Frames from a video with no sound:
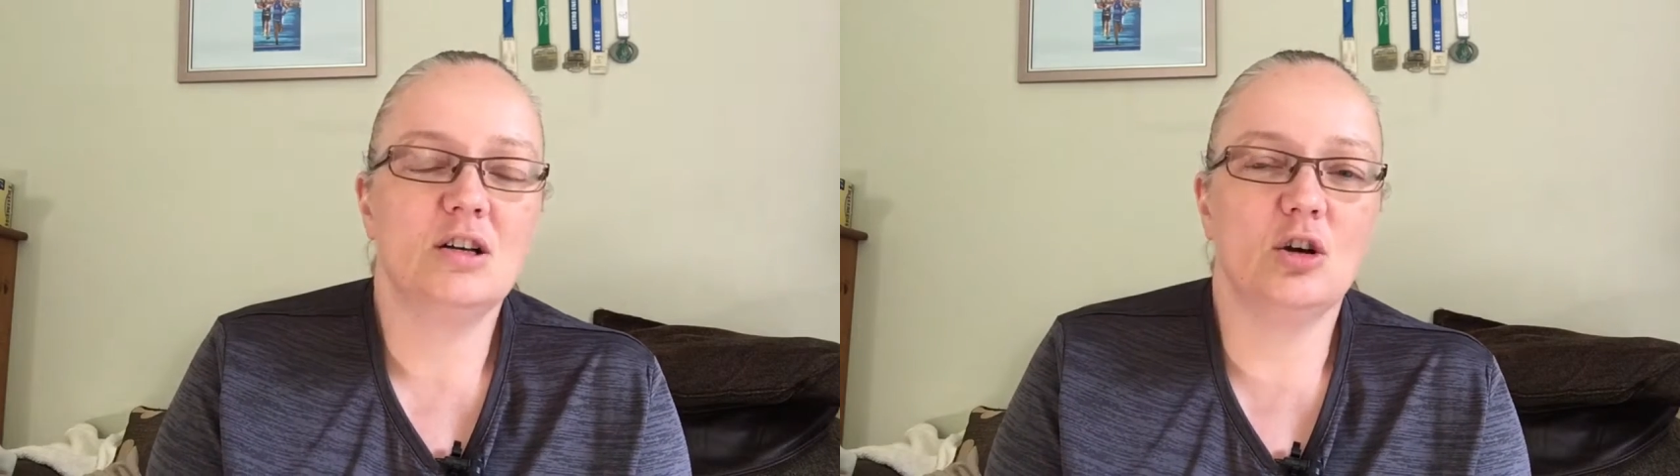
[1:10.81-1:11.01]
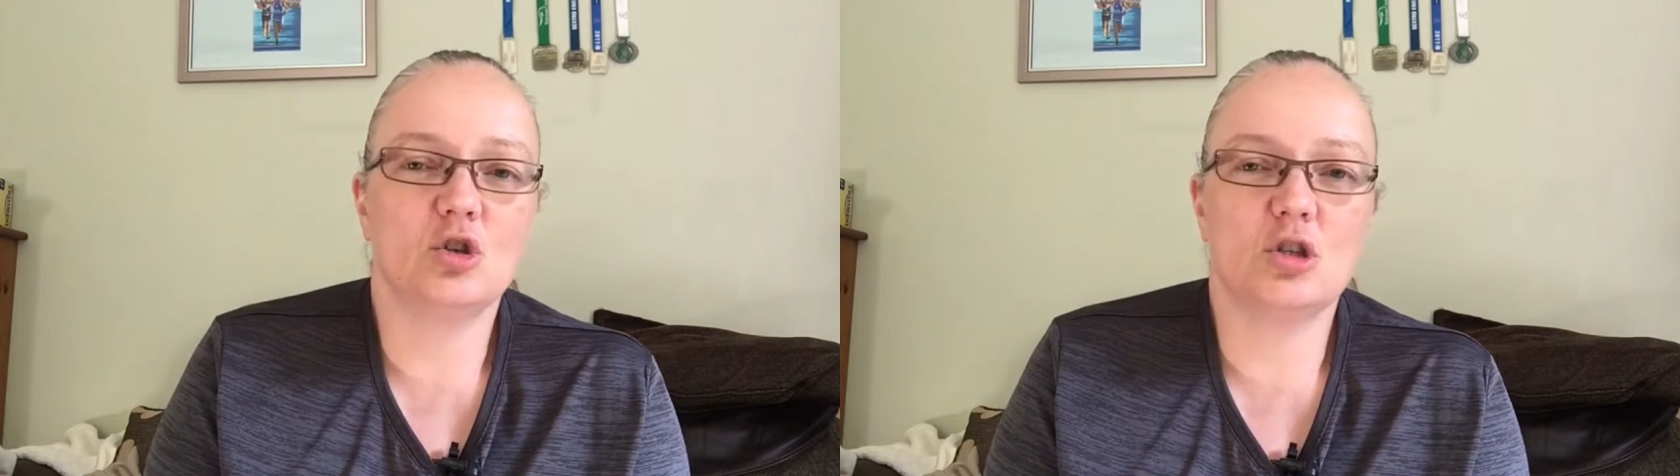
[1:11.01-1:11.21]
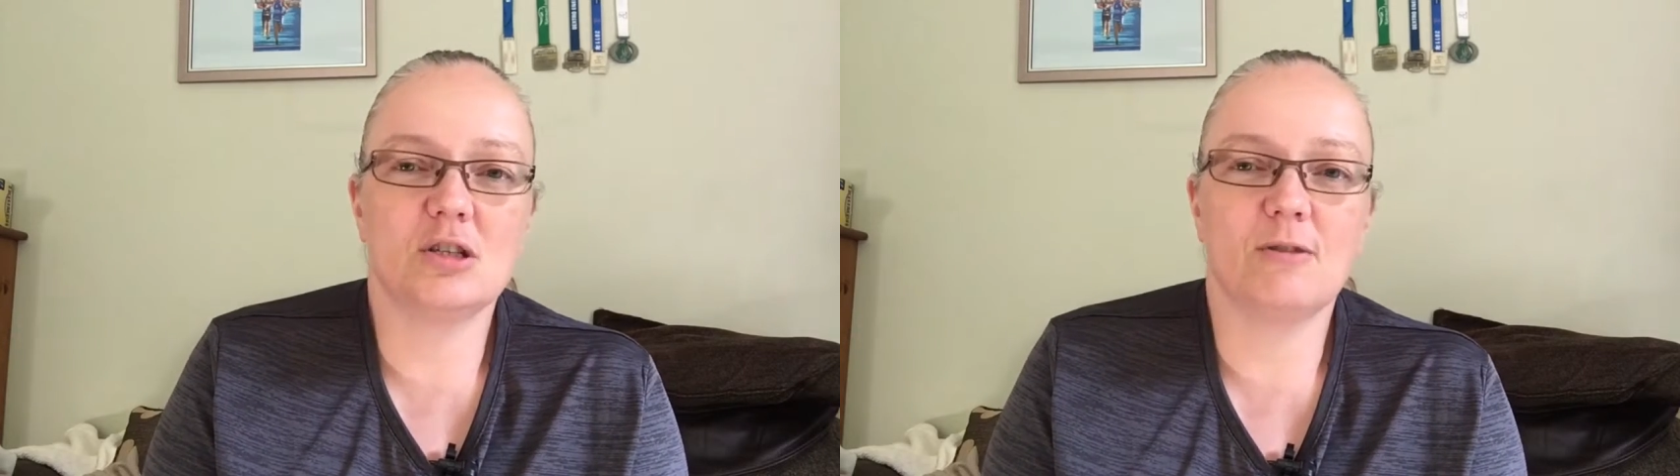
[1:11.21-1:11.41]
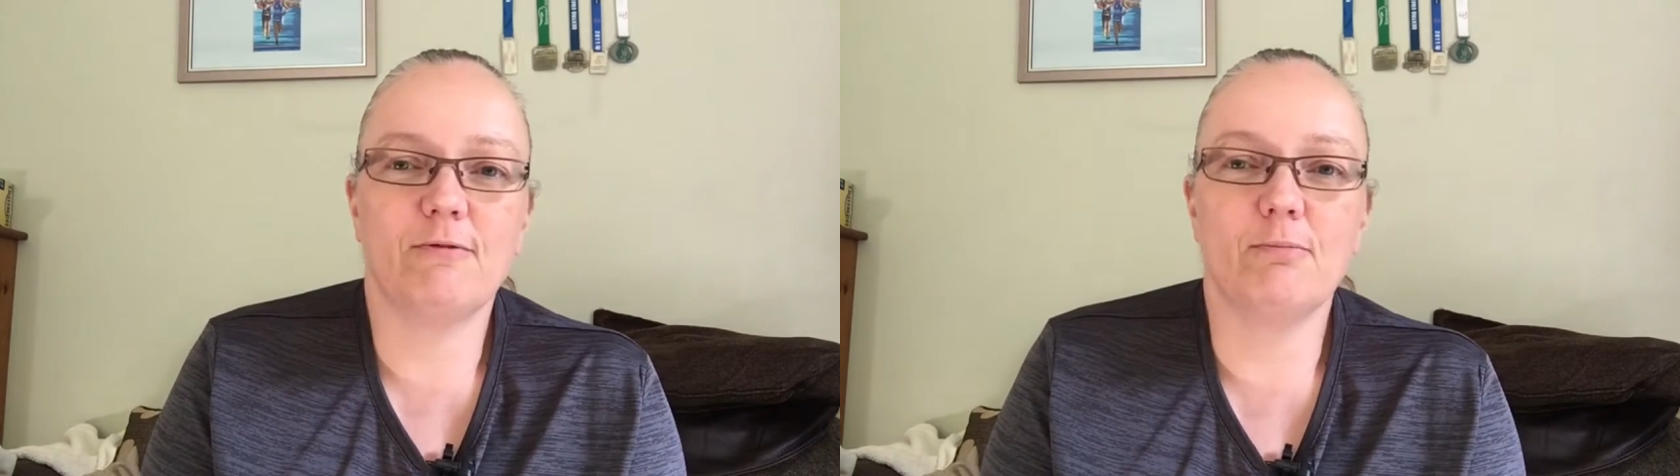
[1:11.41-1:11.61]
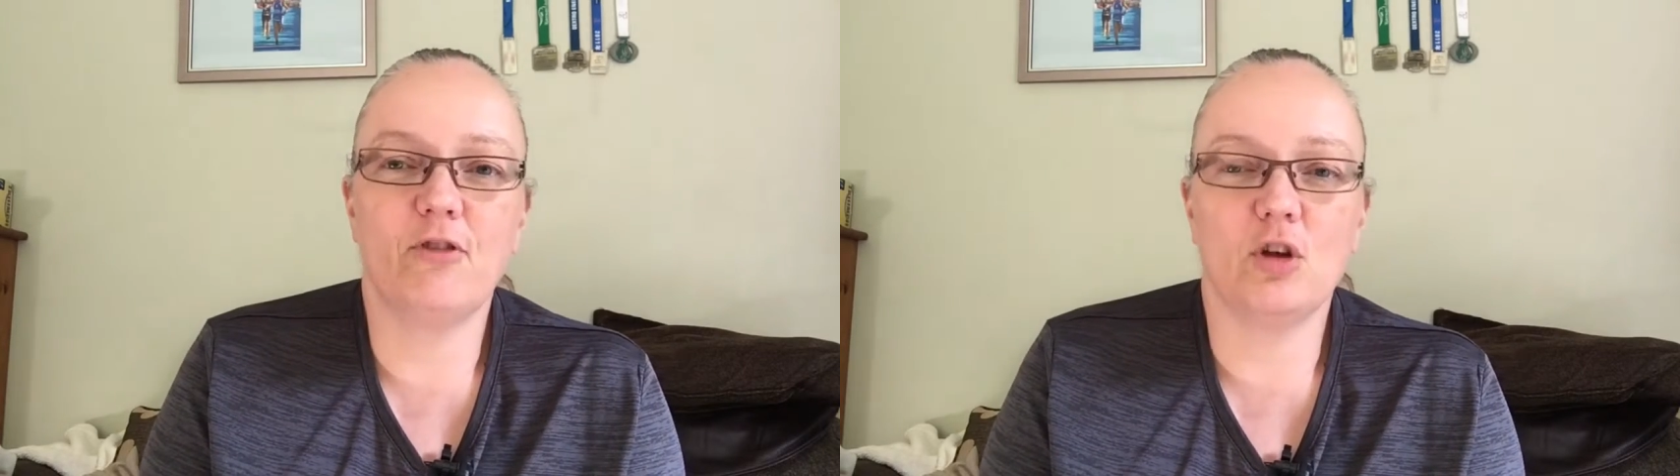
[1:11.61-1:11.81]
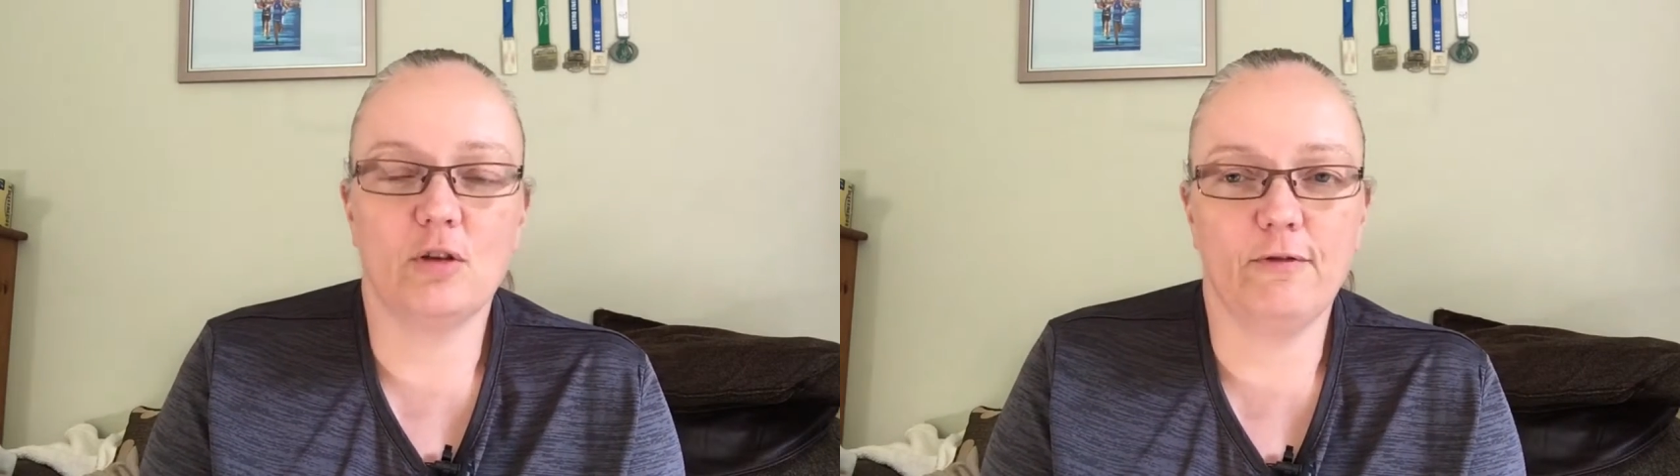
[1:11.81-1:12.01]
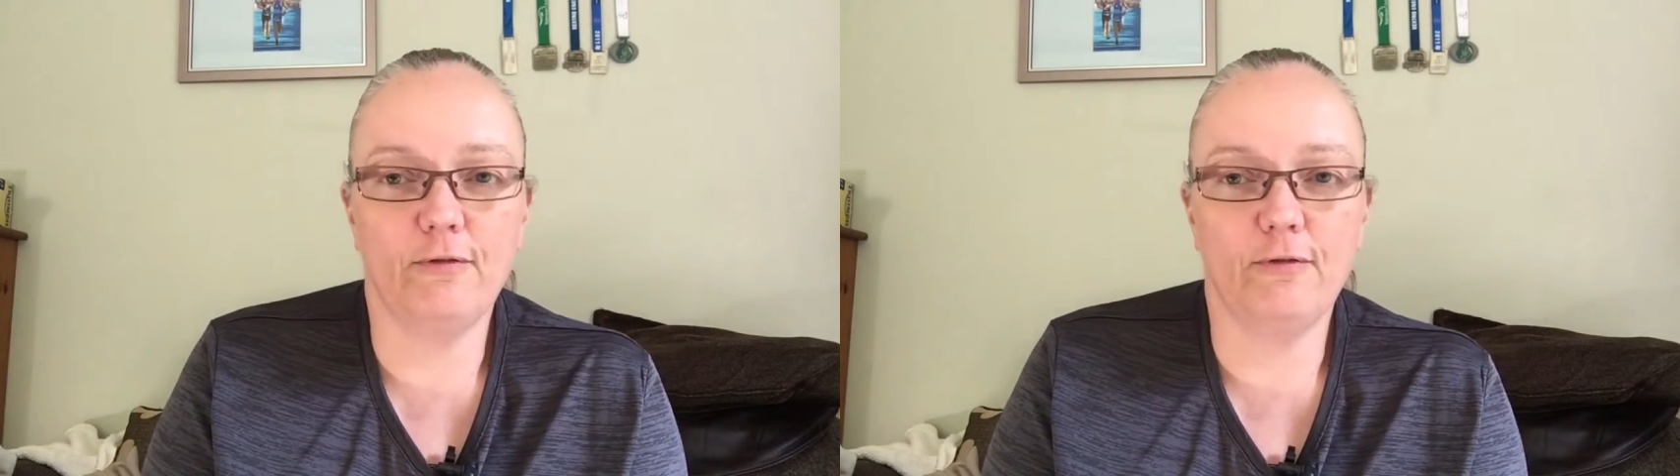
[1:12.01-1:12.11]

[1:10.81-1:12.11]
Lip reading: notches further